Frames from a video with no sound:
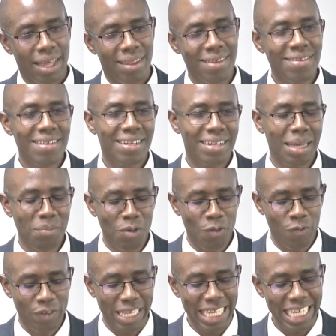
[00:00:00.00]
This is the time
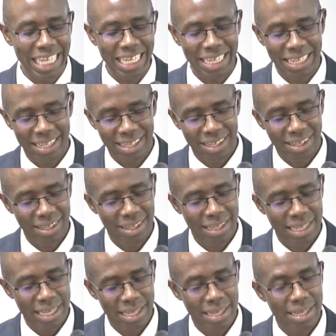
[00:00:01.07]
of King
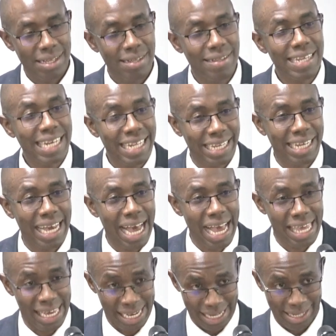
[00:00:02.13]

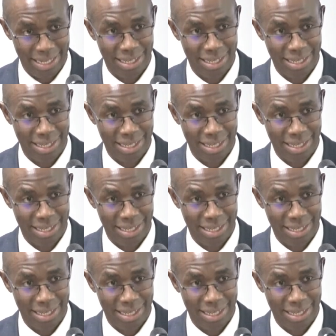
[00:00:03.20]
Zedekiah.